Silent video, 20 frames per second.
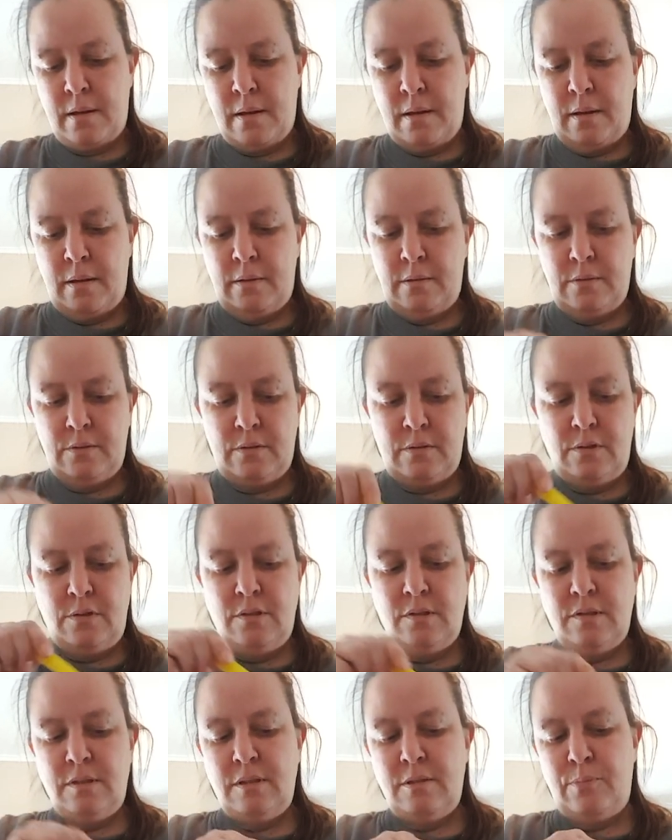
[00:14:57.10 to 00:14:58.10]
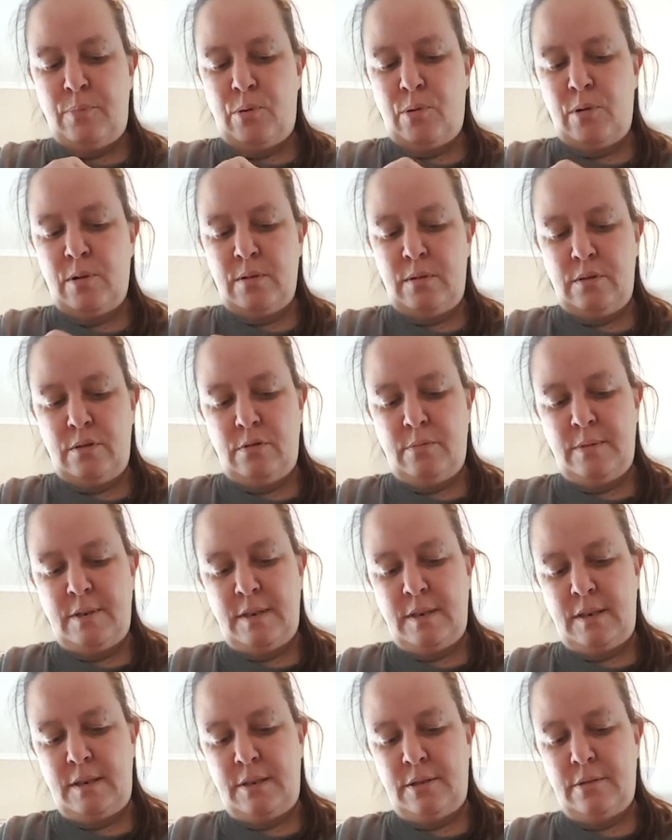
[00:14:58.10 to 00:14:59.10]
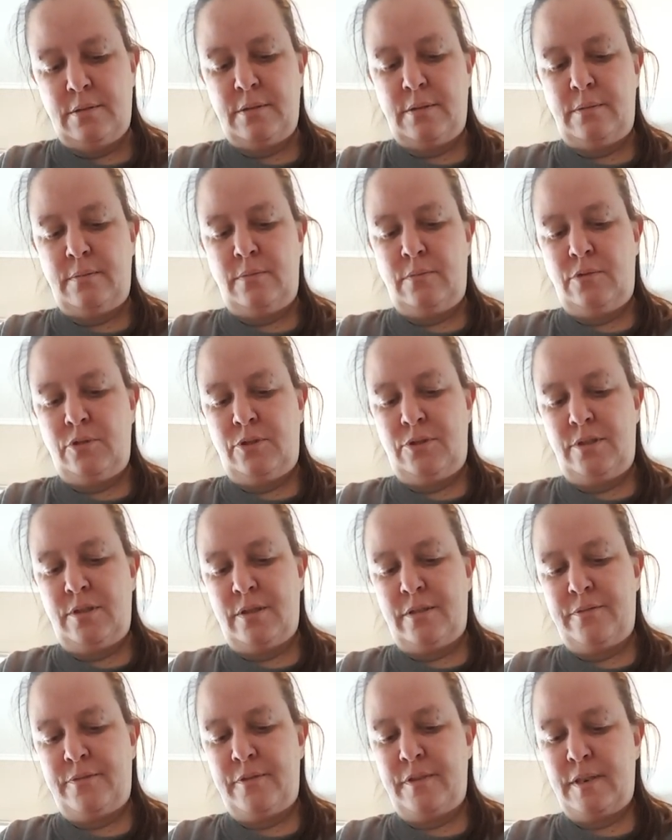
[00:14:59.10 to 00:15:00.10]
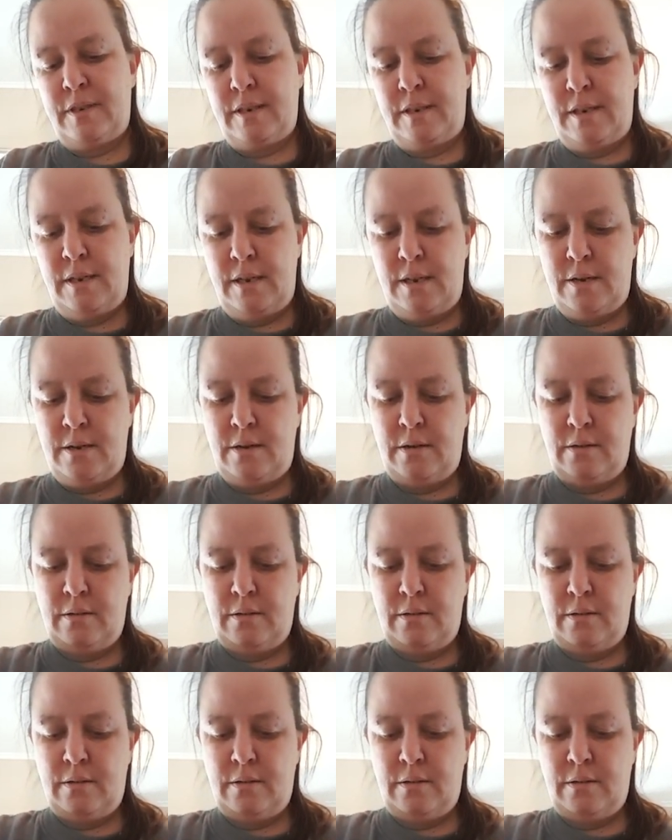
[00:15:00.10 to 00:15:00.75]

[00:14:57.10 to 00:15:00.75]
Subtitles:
So I'm just going to pour a little bit in here, Just enough that I need.